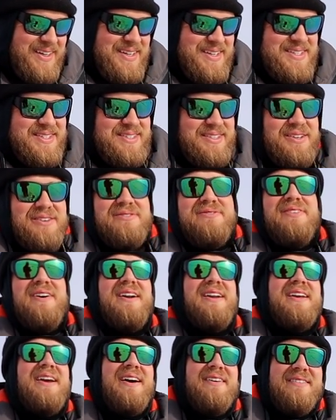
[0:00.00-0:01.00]
it's so
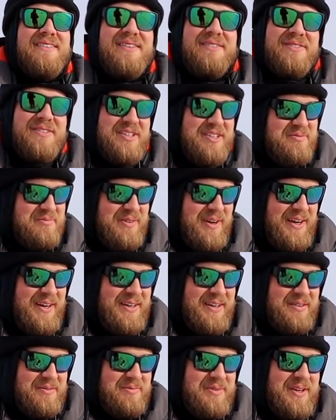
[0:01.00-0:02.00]
funny how different the bite
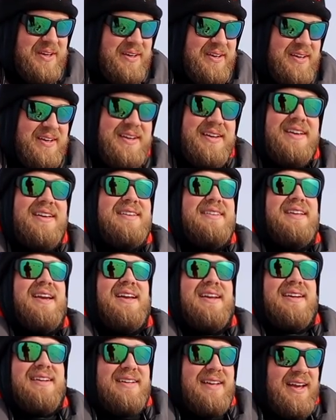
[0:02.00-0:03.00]
can be
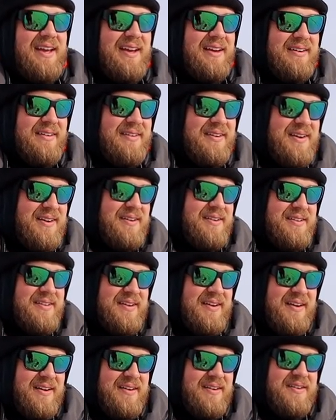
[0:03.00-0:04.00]
day to day or year to
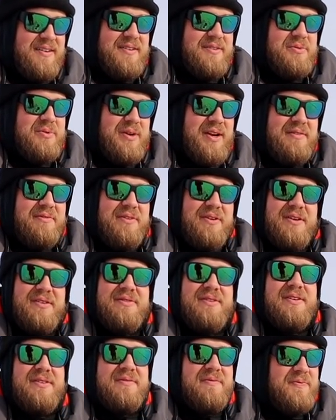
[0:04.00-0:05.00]
year or whatever,
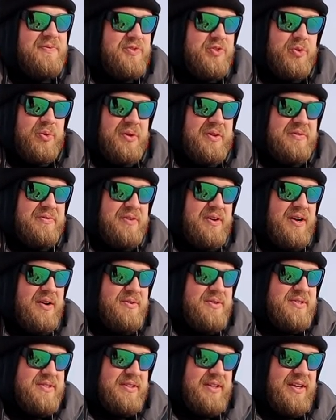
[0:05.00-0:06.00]
even 24
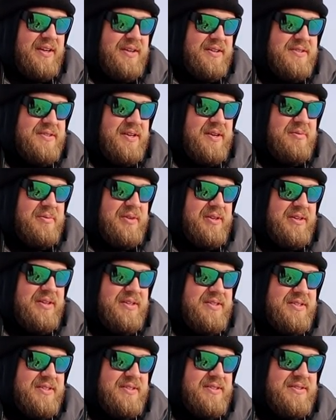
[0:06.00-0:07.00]
hours later, same
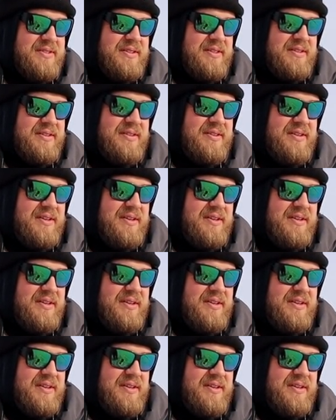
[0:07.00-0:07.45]
conditions and